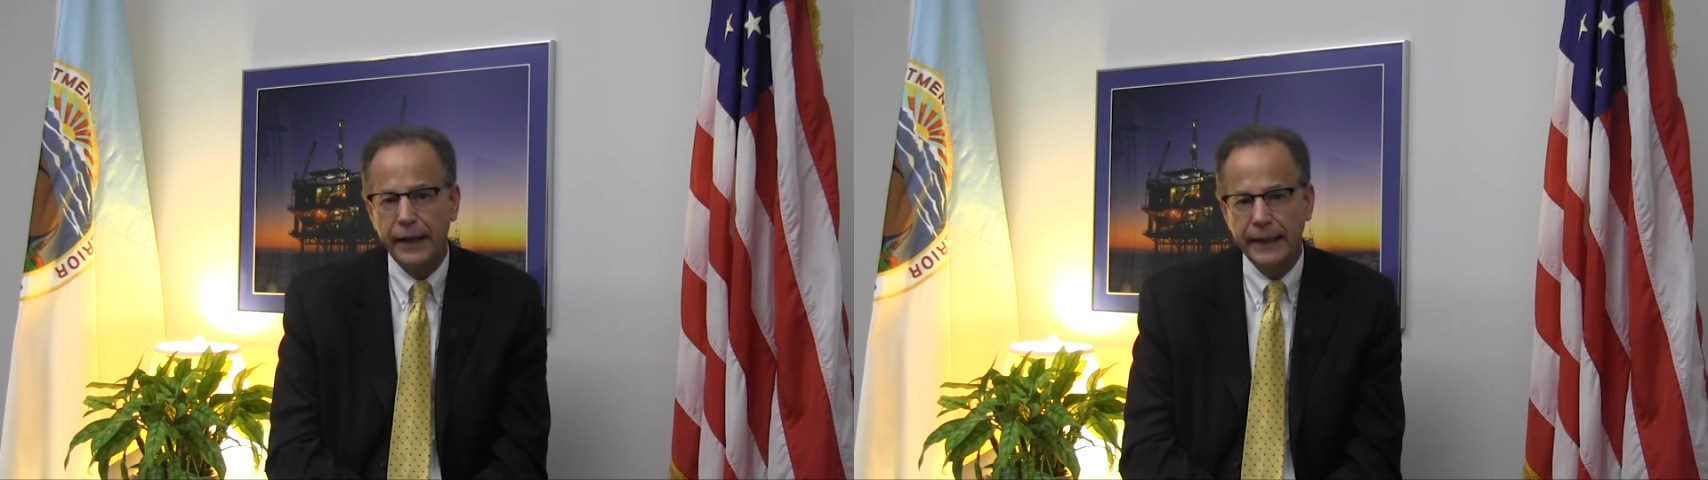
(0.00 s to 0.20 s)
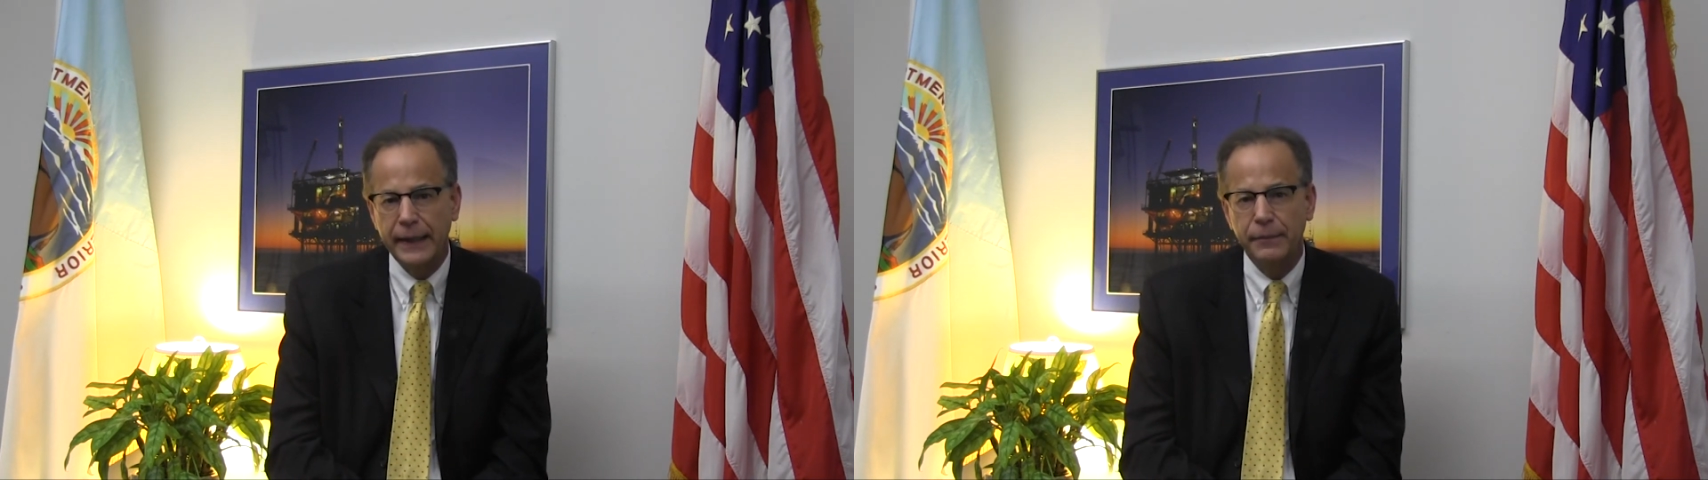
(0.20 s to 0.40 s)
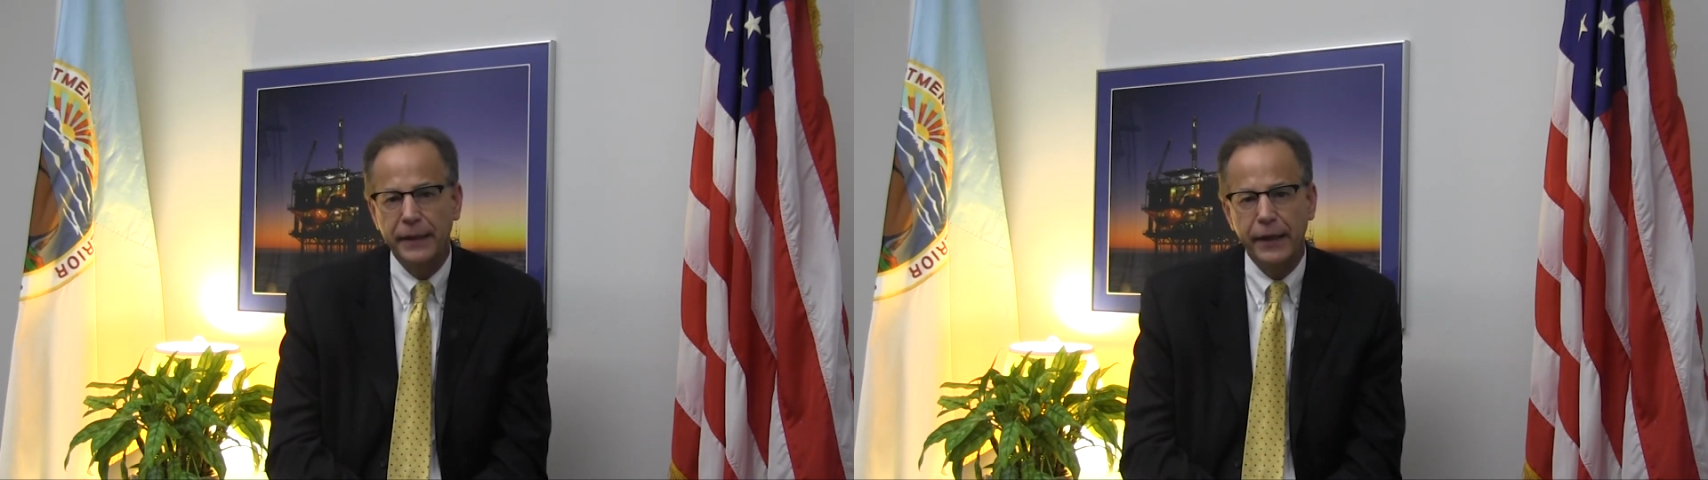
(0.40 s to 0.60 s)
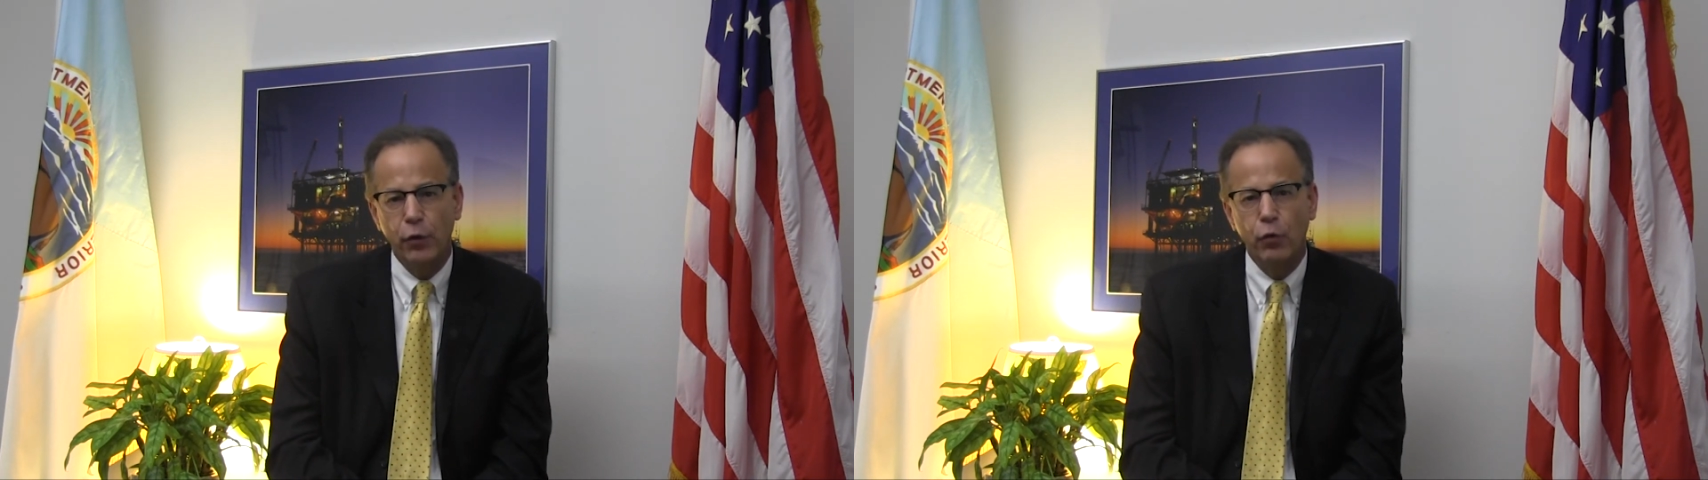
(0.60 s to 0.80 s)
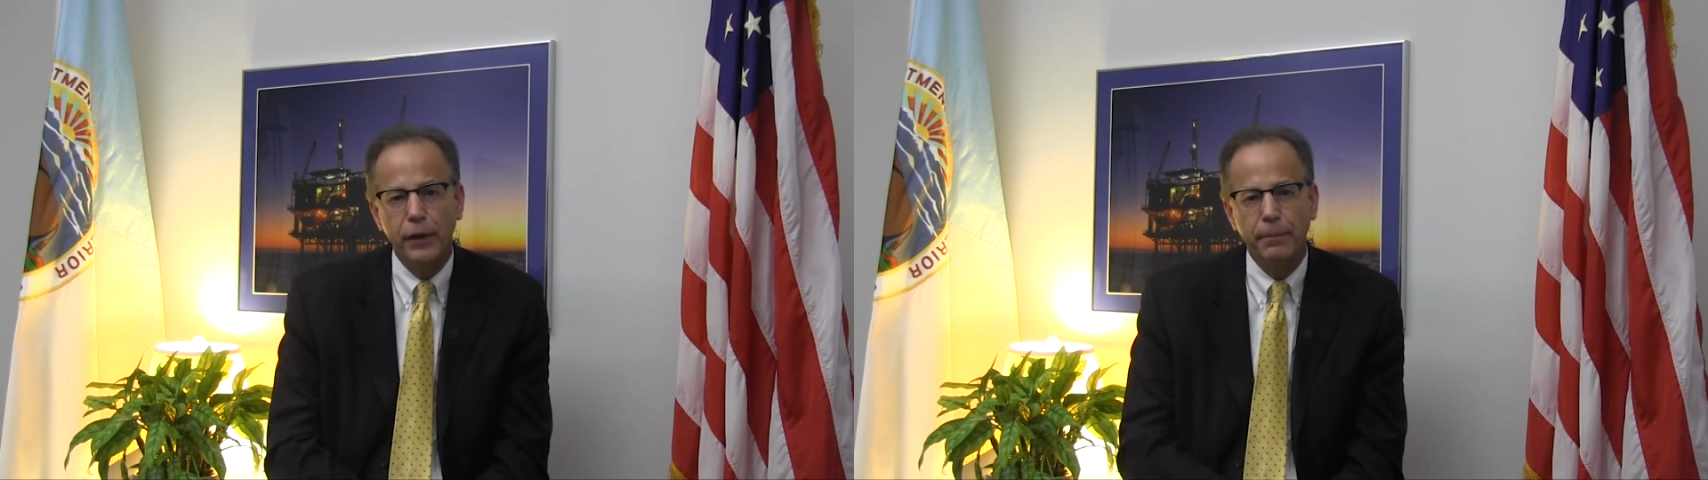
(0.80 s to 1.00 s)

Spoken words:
and eliminate only